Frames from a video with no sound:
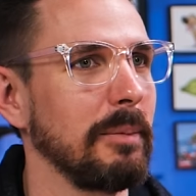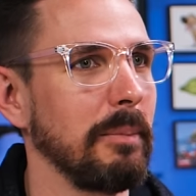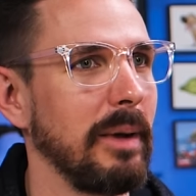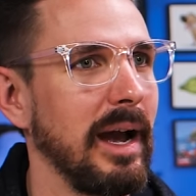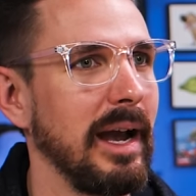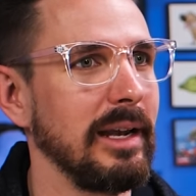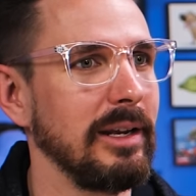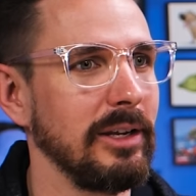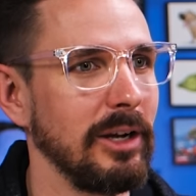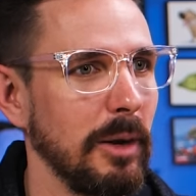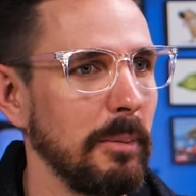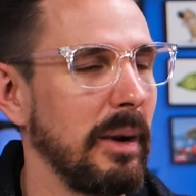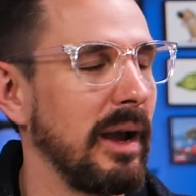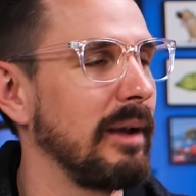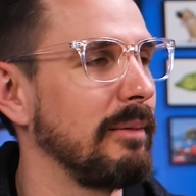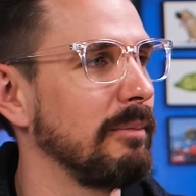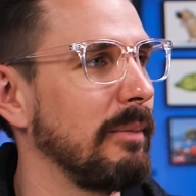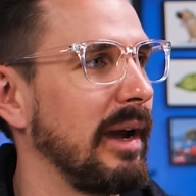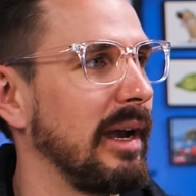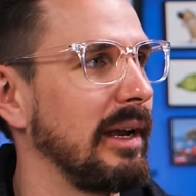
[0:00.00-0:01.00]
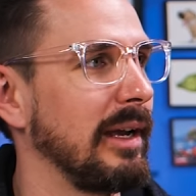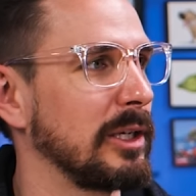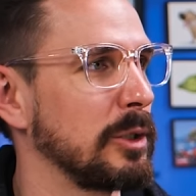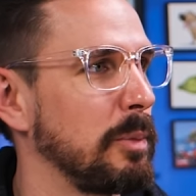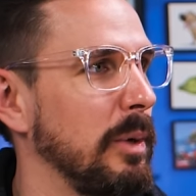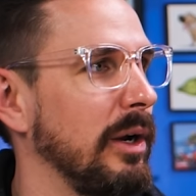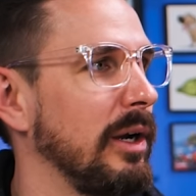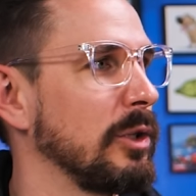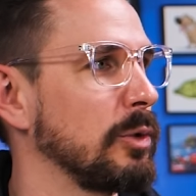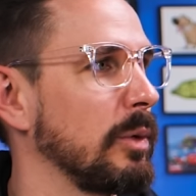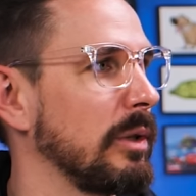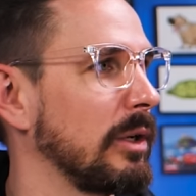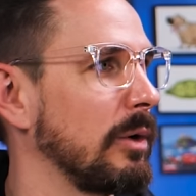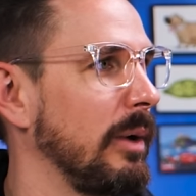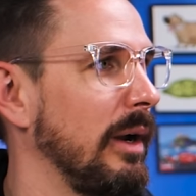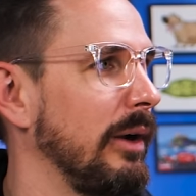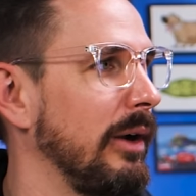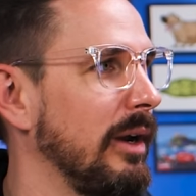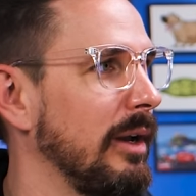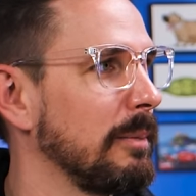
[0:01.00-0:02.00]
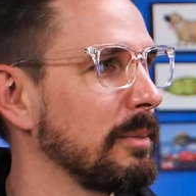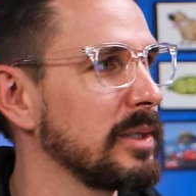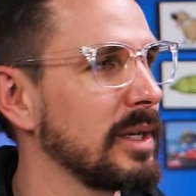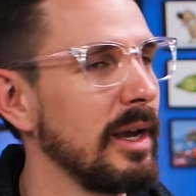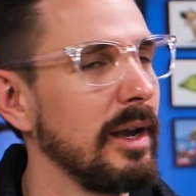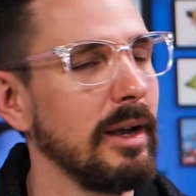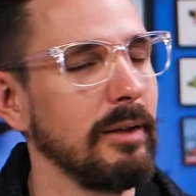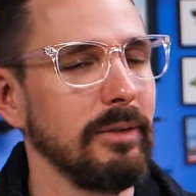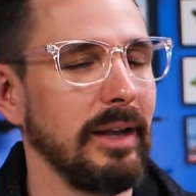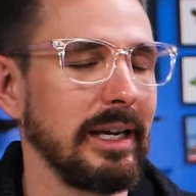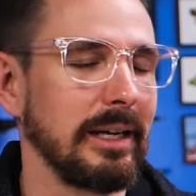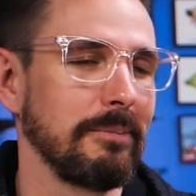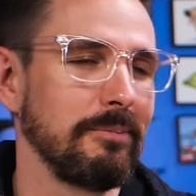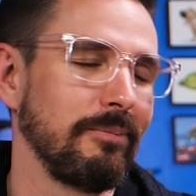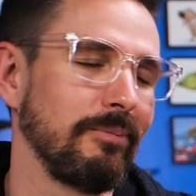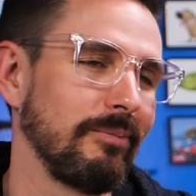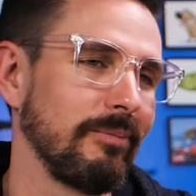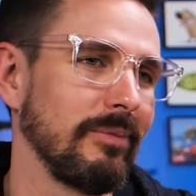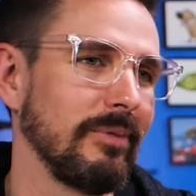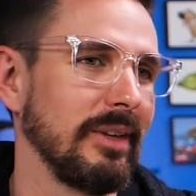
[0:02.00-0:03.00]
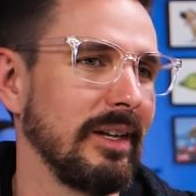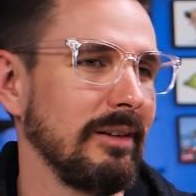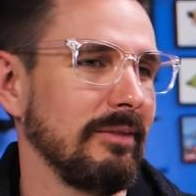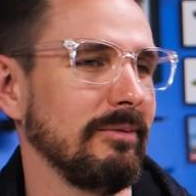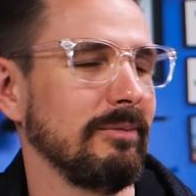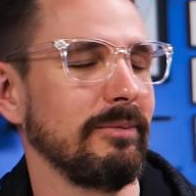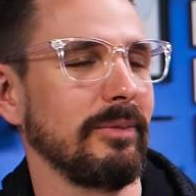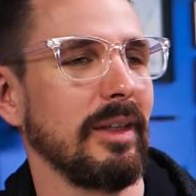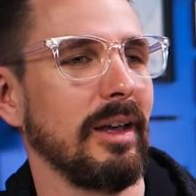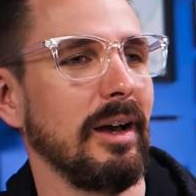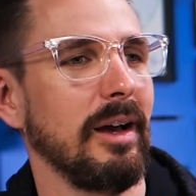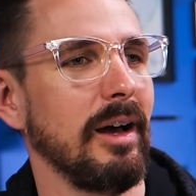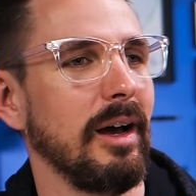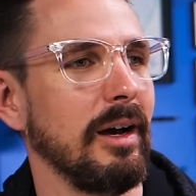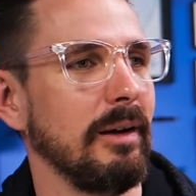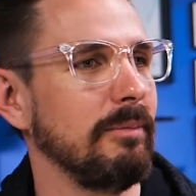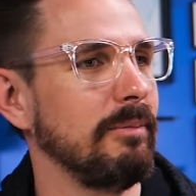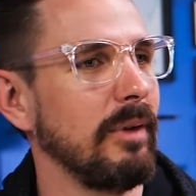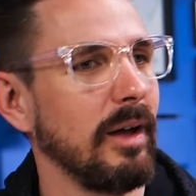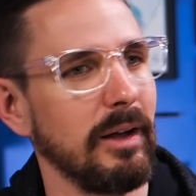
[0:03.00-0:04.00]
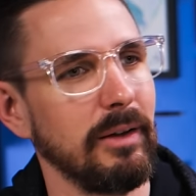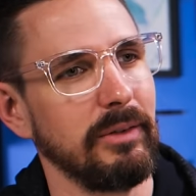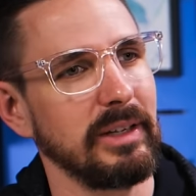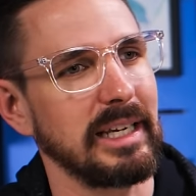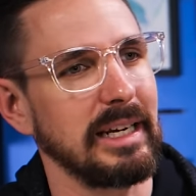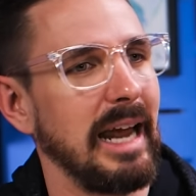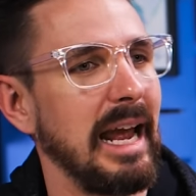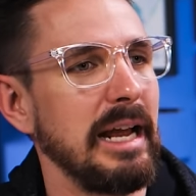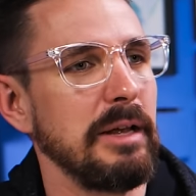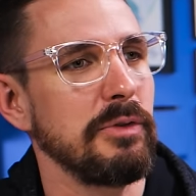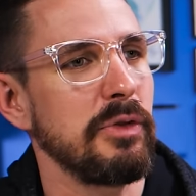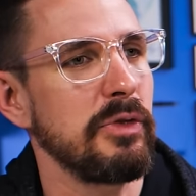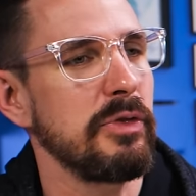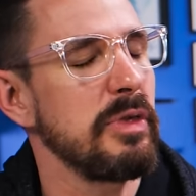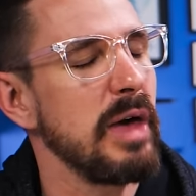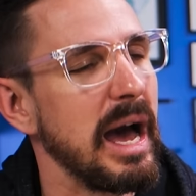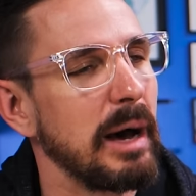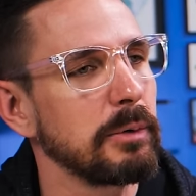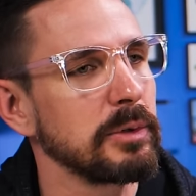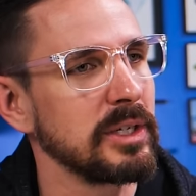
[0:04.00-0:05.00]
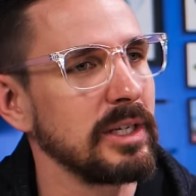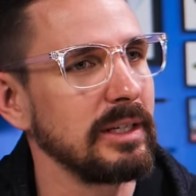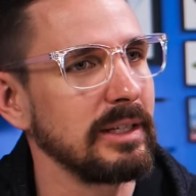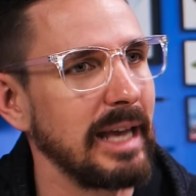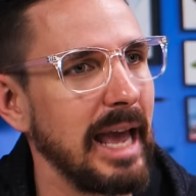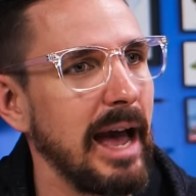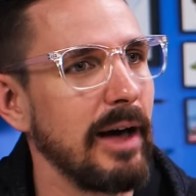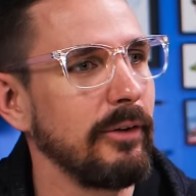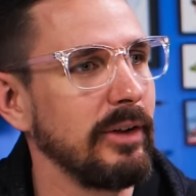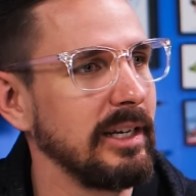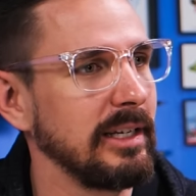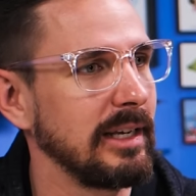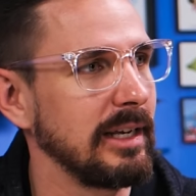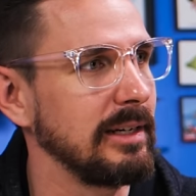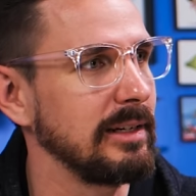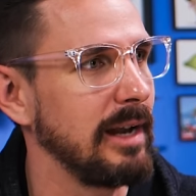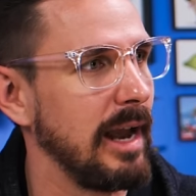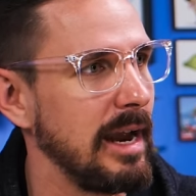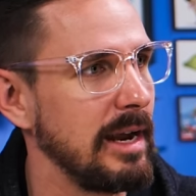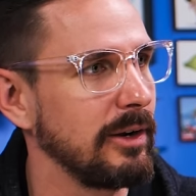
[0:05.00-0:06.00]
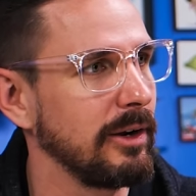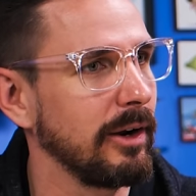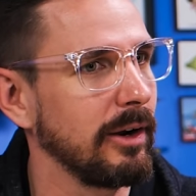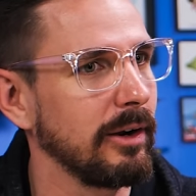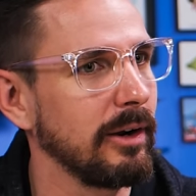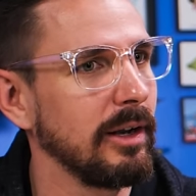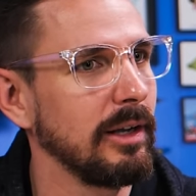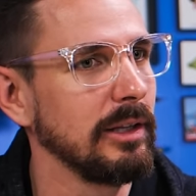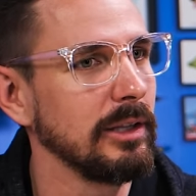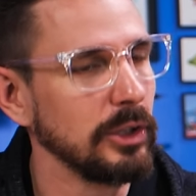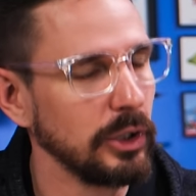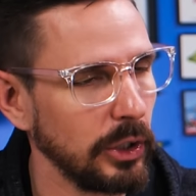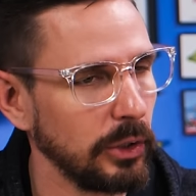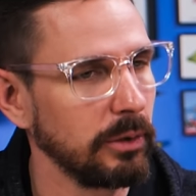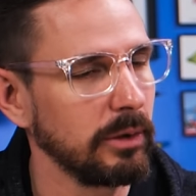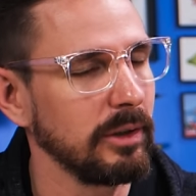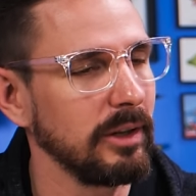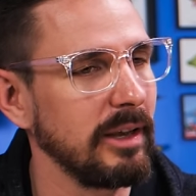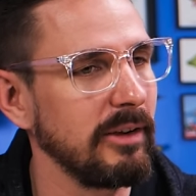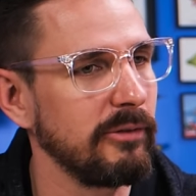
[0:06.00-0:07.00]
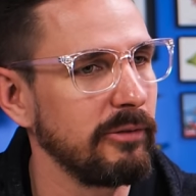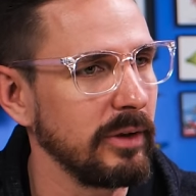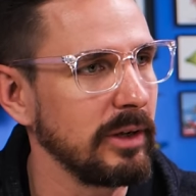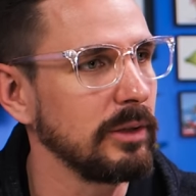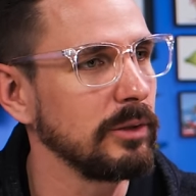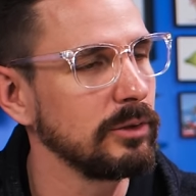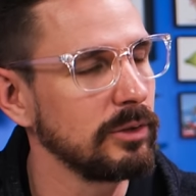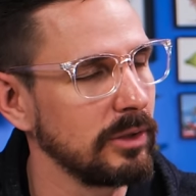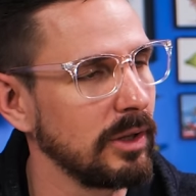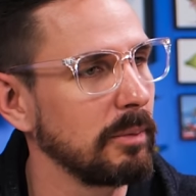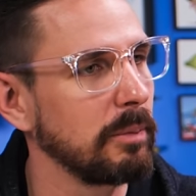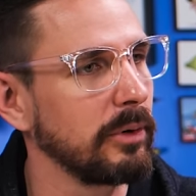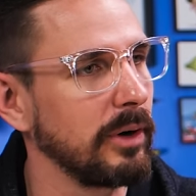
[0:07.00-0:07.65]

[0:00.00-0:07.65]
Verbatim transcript: on my you know my my experience with aquariums like a uh, like an 8,000 gallon container literally filled to the